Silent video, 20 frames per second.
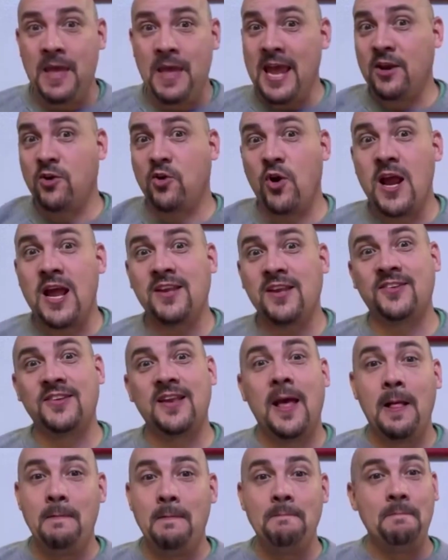"Hey,
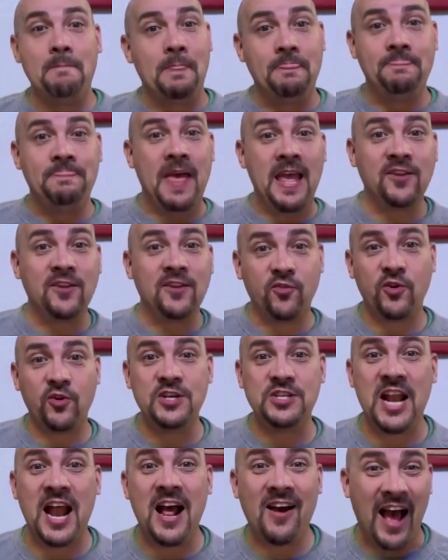Chris, thanks for
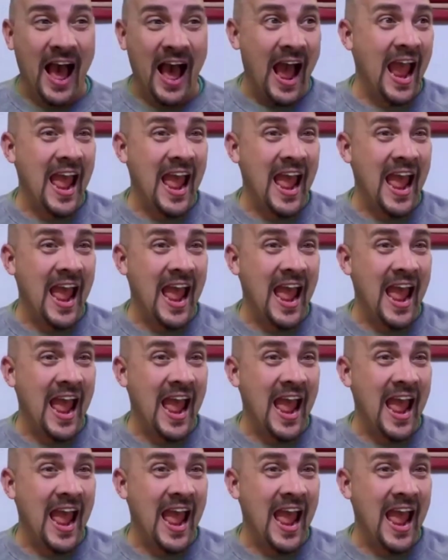reaching out.